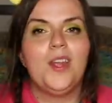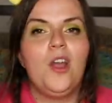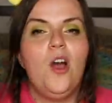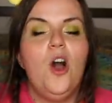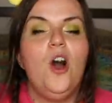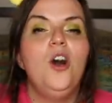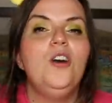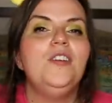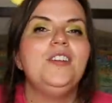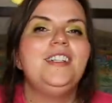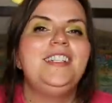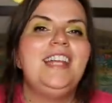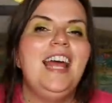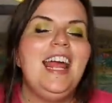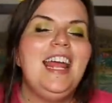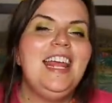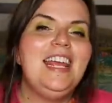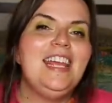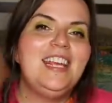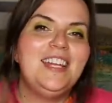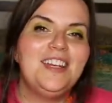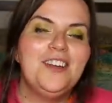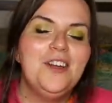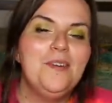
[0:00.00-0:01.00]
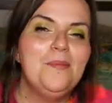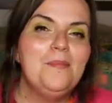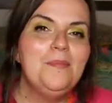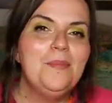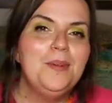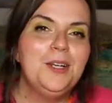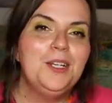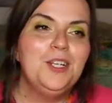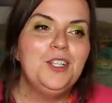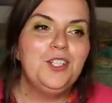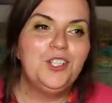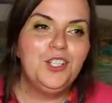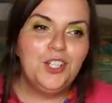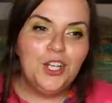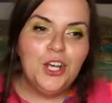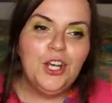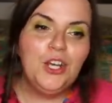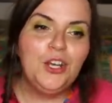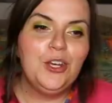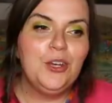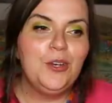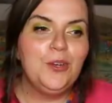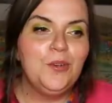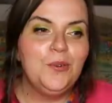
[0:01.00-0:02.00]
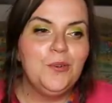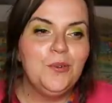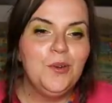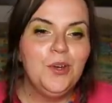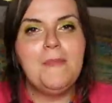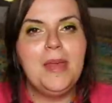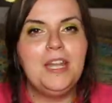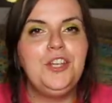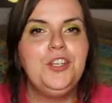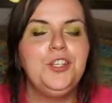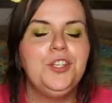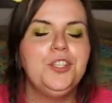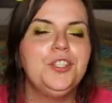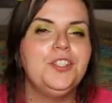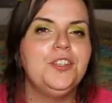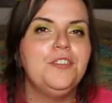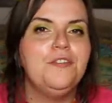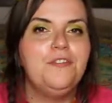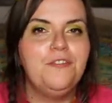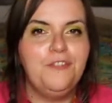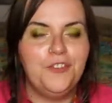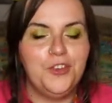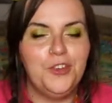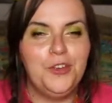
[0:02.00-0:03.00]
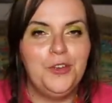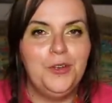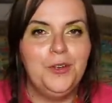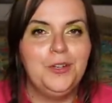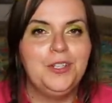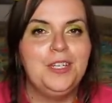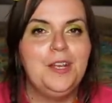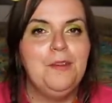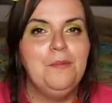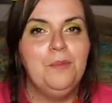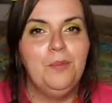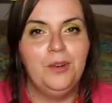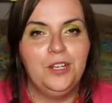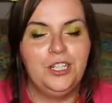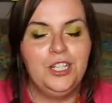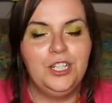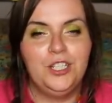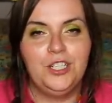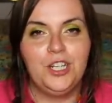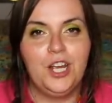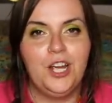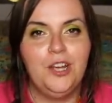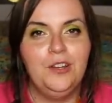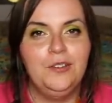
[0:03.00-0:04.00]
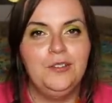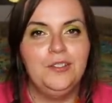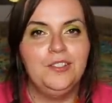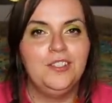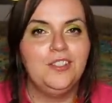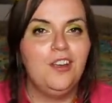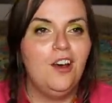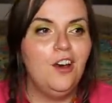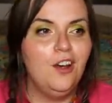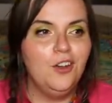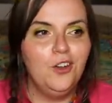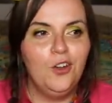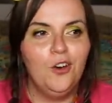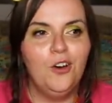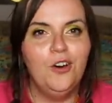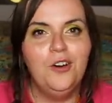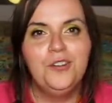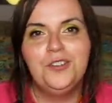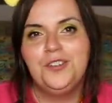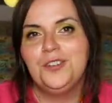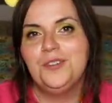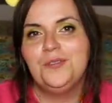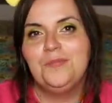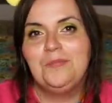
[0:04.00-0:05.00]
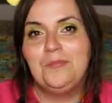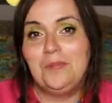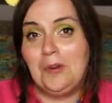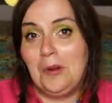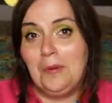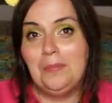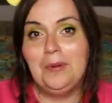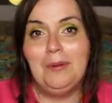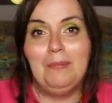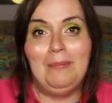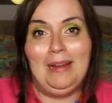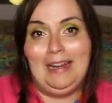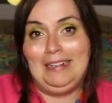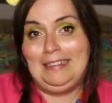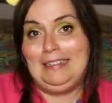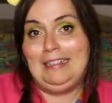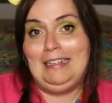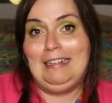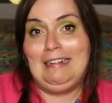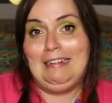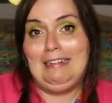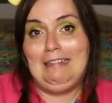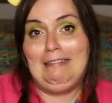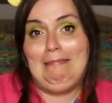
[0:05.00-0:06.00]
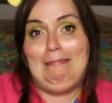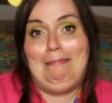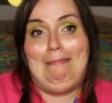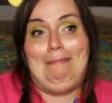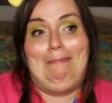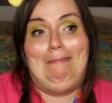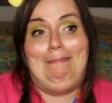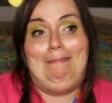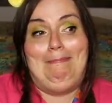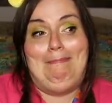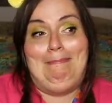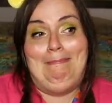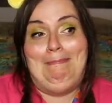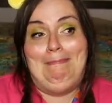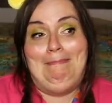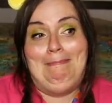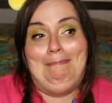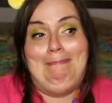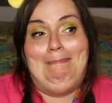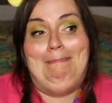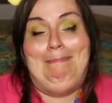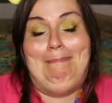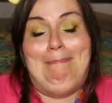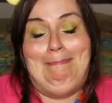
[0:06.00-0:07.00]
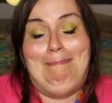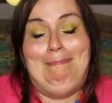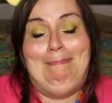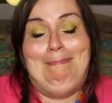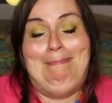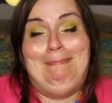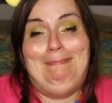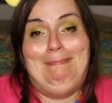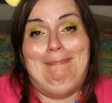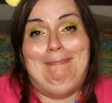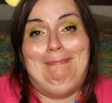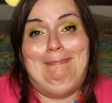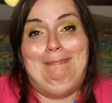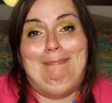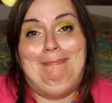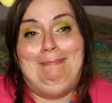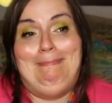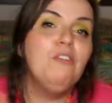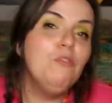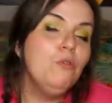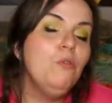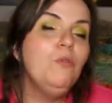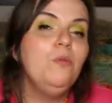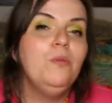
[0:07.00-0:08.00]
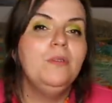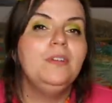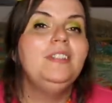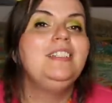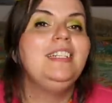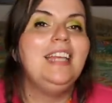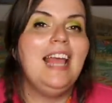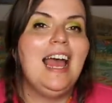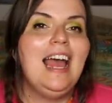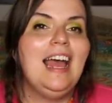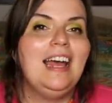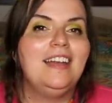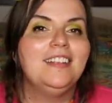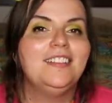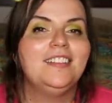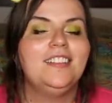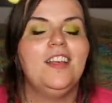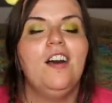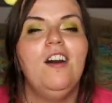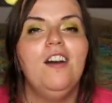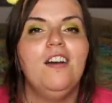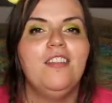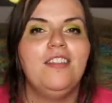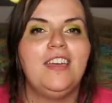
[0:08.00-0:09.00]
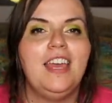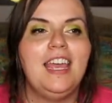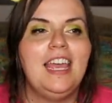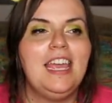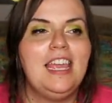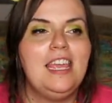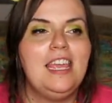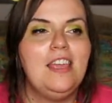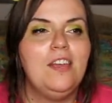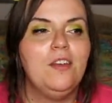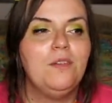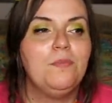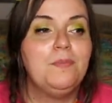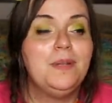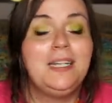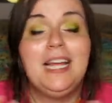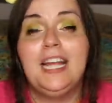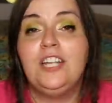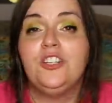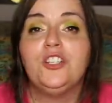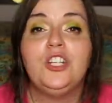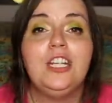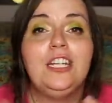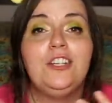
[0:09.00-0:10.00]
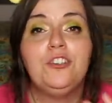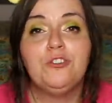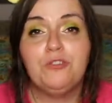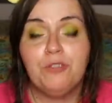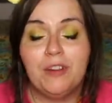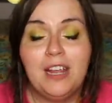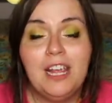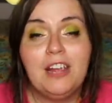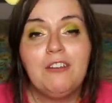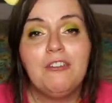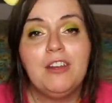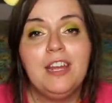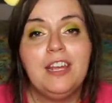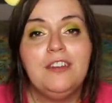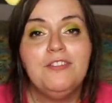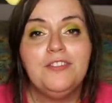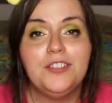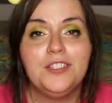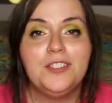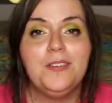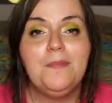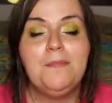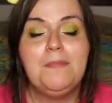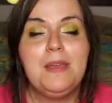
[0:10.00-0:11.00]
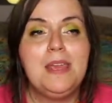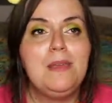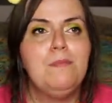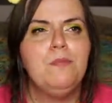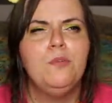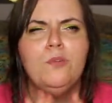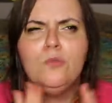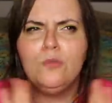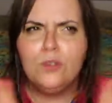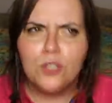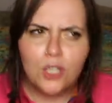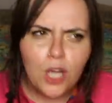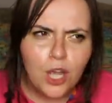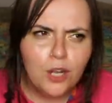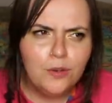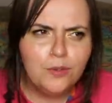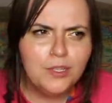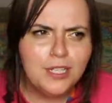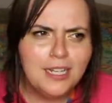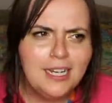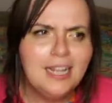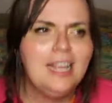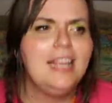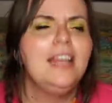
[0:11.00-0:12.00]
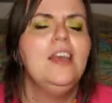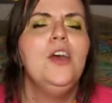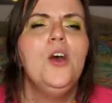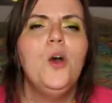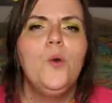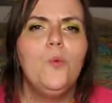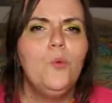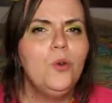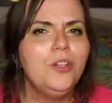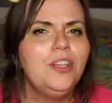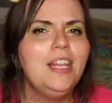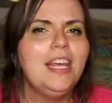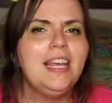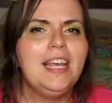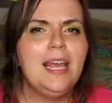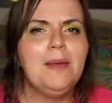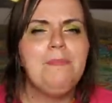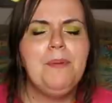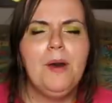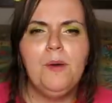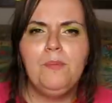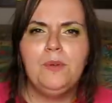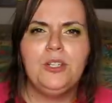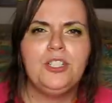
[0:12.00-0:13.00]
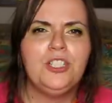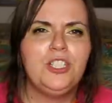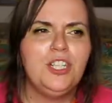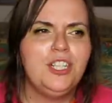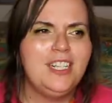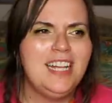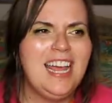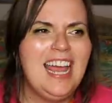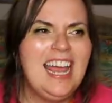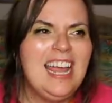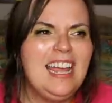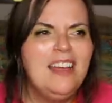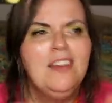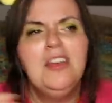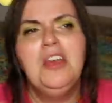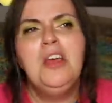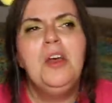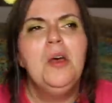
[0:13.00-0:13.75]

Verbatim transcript: Hot take number two. The mentions of food in Bridget Jones are not problematic. Are they awkward? Yes. Are they potentially triggering for some people? Totally. Would they get published today?